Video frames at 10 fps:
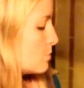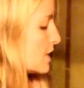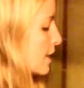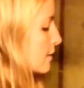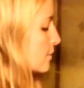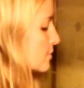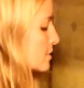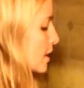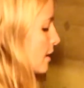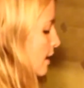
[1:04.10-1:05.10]
potatoes,
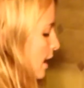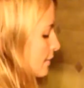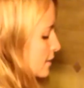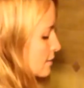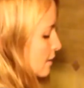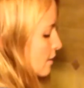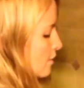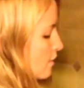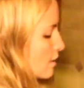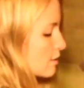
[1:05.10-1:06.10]
and then here
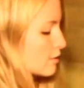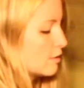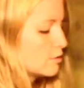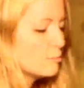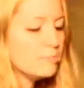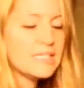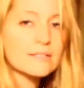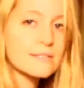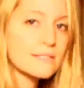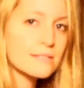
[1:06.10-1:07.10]
are
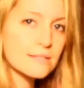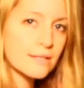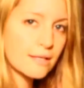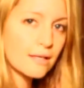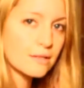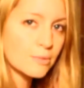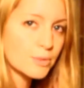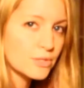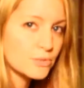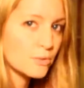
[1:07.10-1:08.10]
beets that
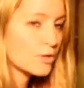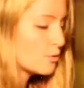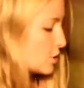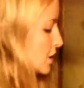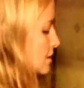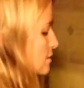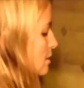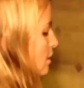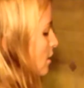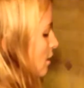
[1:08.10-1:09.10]
we'll use with goat
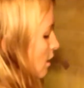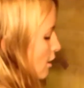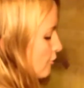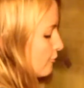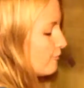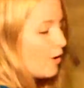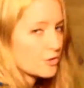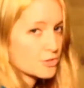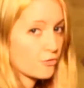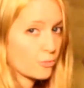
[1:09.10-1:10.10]
cheese,
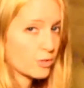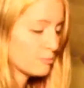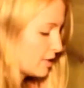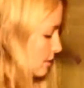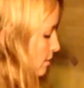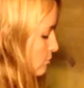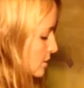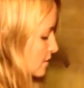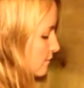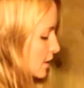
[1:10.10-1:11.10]
also from one of my
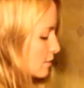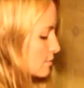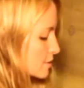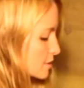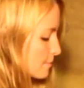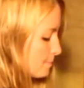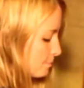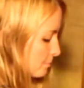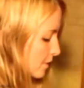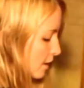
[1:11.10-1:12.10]
recent videos.
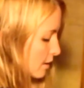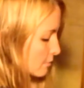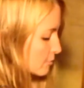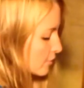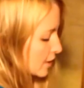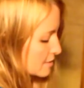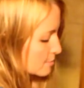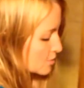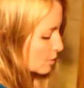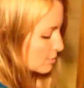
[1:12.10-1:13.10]
We've got
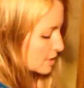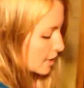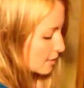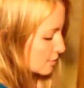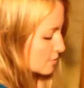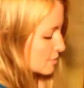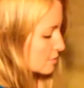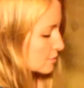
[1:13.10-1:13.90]
some sweet potatoes